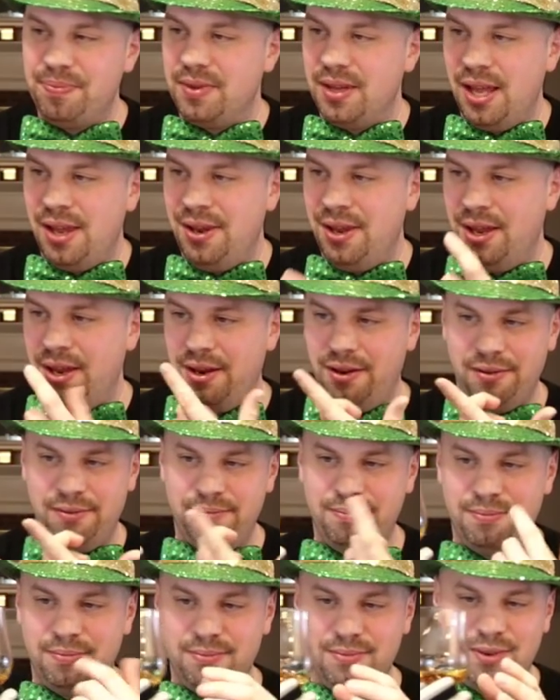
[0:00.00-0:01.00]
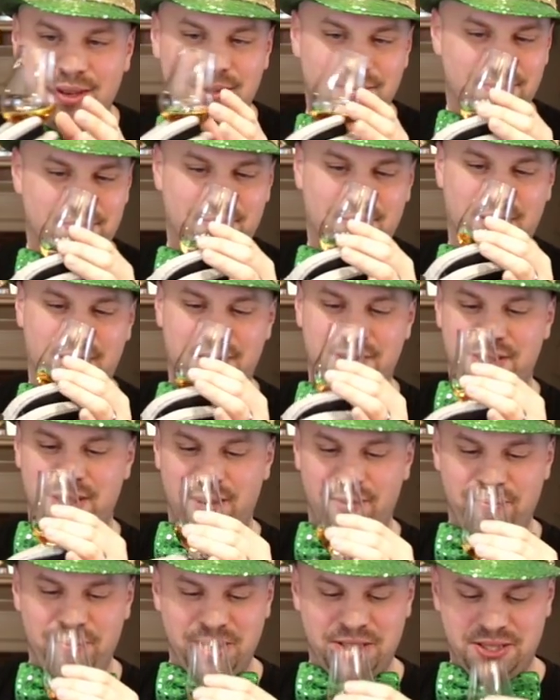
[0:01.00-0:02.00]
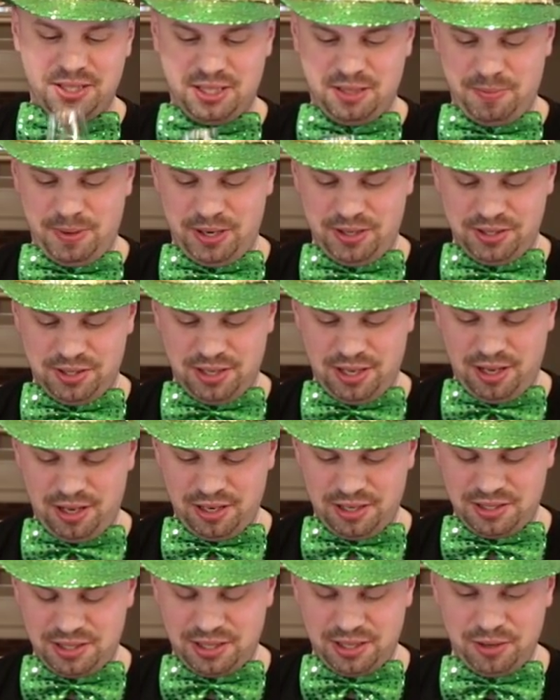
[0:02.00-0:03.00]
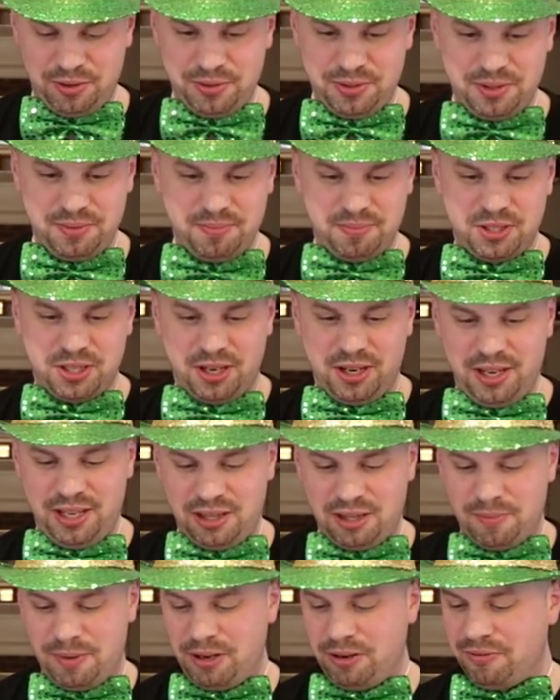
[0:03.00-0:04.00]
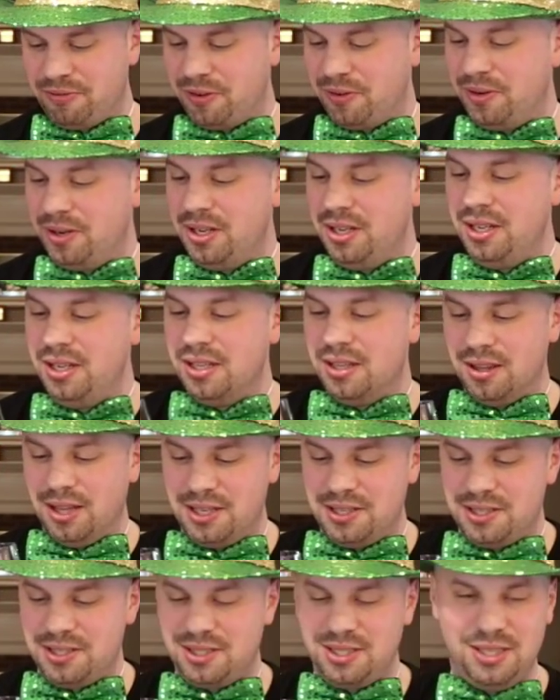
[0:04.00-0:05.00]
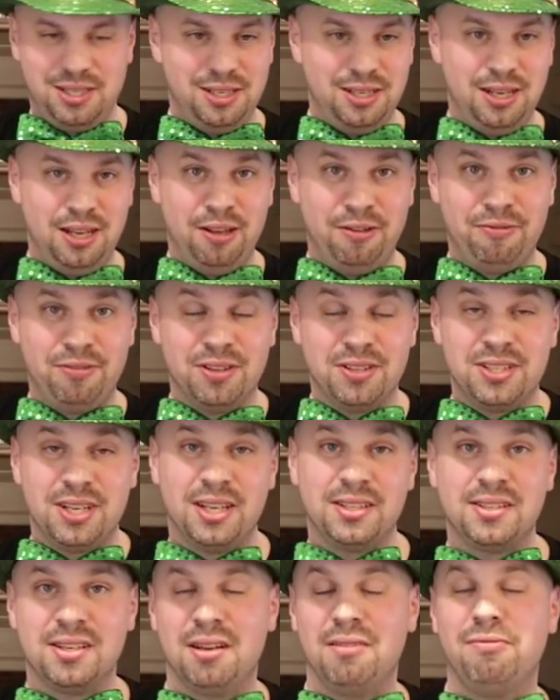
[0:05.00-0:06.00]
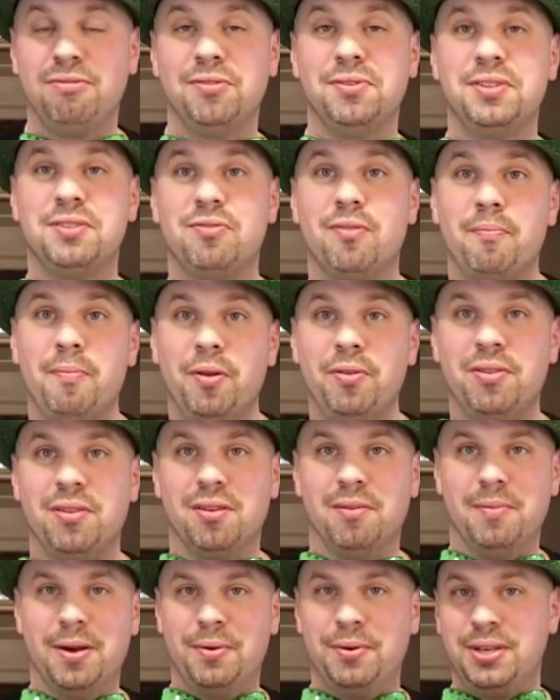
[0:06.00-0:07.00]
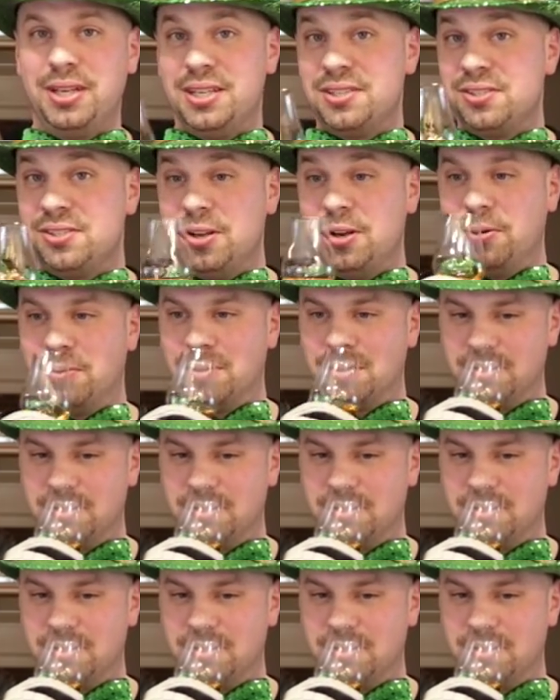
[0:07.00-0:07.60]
then, like I said, I've mixed this about as long as it goes. Sorry to hit the microphone. Let's see if this has an influence from both of them. I would guess so.